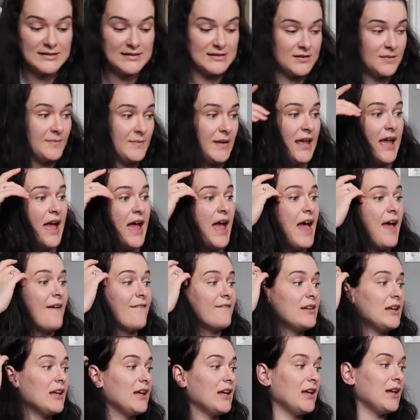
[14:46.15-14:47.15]
is gonna be
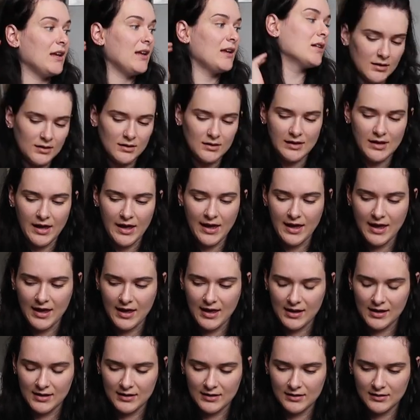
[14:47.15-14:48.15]
heavy.
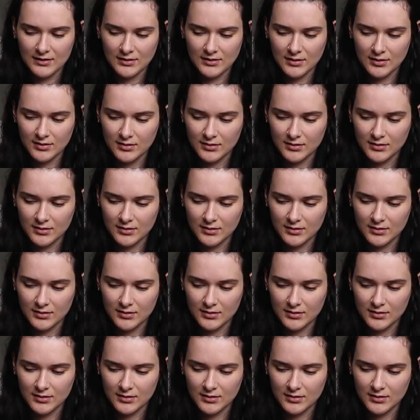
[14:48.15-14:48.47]
Then